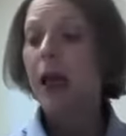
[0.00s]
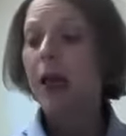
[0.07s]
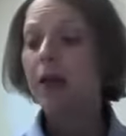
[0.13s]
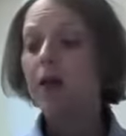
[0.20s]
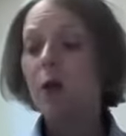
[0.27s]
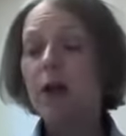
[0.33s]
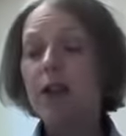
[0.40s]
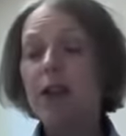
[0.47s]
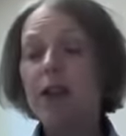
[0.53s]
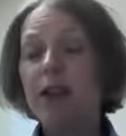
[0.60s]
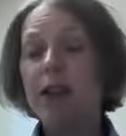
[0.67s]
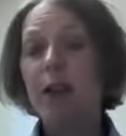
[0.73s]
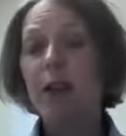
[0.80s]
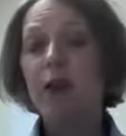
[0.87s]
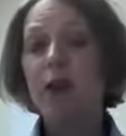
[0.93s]
It's going to
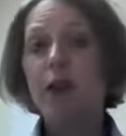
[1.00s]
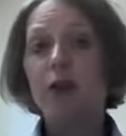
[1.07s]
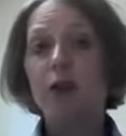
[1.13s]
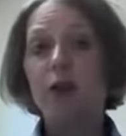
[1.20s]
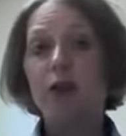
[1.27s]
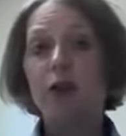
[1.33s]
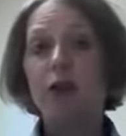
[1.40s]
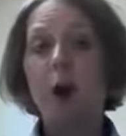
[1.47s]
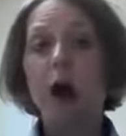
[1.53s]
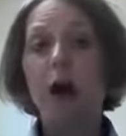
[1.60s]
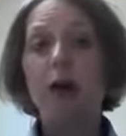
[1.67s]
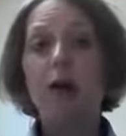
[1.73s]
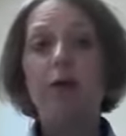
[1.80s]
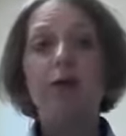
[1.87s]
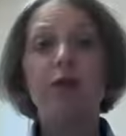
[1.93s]
decrease your
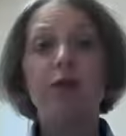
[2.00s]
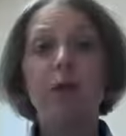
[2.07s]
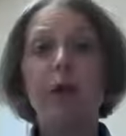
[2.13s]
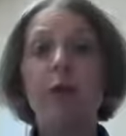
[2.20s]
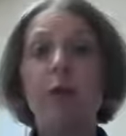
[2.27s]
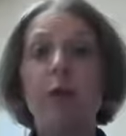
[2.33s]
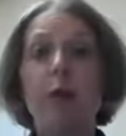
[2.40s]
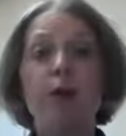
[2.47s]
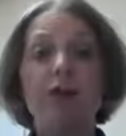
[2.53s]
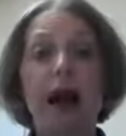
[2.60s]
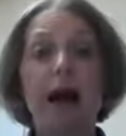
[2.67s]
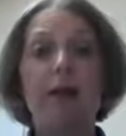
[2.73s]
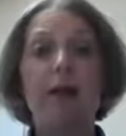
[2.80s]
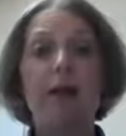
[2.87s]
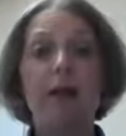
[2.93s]
swelling through some of the
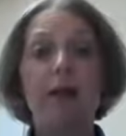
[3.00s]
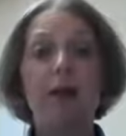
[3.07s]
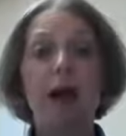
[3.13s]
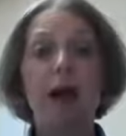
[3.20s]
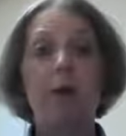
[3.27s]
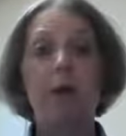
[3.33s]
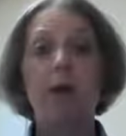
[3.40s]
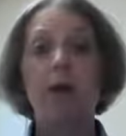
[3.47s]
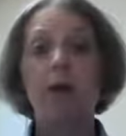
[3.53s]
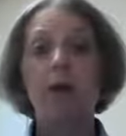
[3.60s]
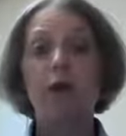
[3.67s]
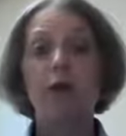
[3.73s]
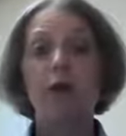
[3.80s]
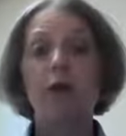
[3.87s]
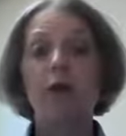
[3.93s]
modalities that we
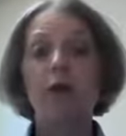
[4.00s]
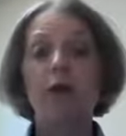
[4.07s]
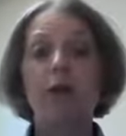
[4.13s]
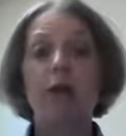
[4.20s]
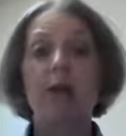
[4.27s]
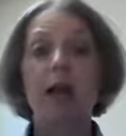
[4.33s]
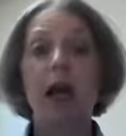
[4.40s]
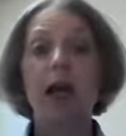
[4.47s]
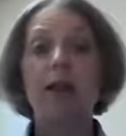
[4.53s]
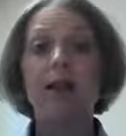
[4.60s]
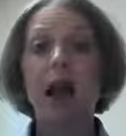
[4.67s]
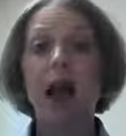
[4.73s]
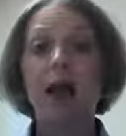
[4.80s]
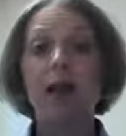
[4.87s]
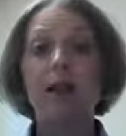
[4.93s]
can use besides
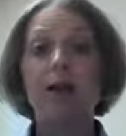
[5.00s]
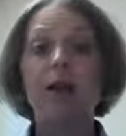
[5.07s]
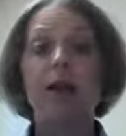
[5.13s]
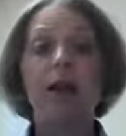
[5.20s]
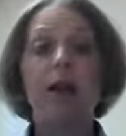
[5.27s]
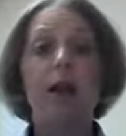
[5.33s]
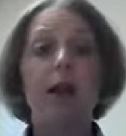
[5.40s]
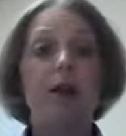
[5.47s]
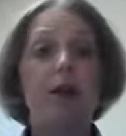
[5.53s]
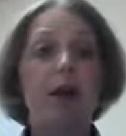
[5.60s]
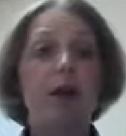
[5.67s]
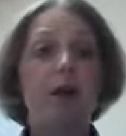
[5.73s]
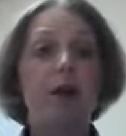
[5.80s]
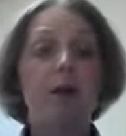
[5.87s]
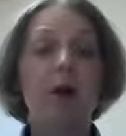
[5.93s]
ice.
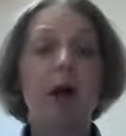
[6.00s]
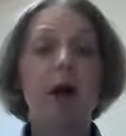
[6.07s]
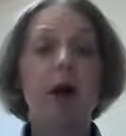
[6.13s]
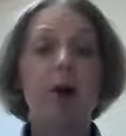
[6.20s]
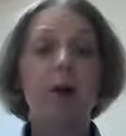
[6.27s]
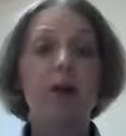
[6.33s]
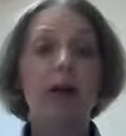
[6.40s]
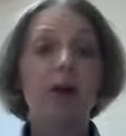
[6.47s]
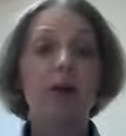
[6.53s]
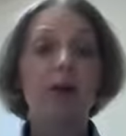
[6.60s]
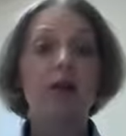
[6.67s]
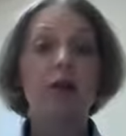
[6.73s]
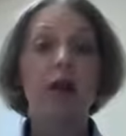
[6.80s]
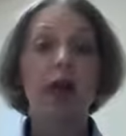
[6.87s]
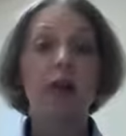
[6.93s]
We can
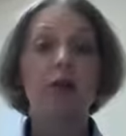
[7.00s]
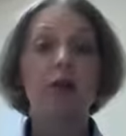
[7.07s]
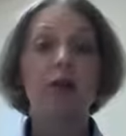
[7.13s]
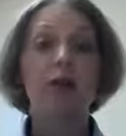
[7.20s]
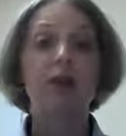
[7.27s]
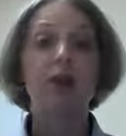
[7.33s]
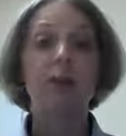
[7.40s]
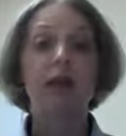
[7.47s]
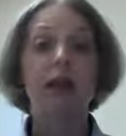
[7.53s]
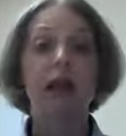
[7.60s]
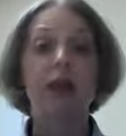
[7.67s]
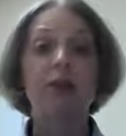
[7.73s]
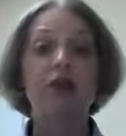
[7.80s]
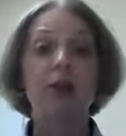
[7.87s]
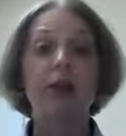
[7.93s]
use electrical
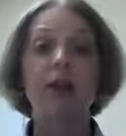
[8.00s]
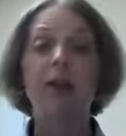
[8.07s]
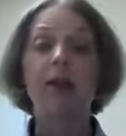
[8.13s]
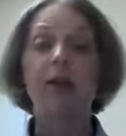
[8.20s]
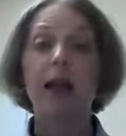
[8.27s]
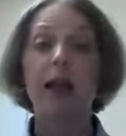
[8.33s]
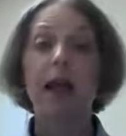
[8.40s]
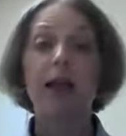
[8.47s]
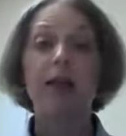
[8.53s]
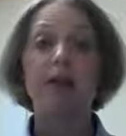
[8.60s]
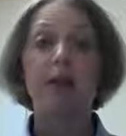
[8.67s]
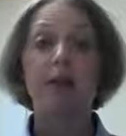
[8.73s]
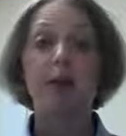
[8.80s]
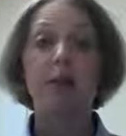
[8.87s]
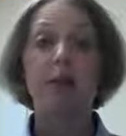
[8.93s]
stimulation set at
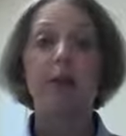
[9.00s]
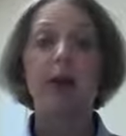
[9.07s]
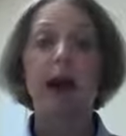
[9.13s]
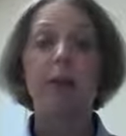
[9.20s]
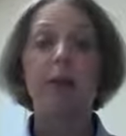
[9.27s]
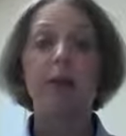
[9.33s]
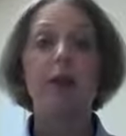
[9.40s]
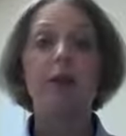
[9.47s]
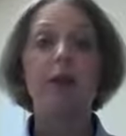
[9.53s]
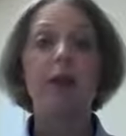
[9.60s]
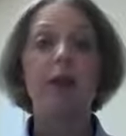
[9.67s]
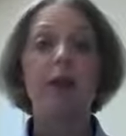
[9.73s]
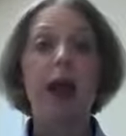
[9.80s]
different parameters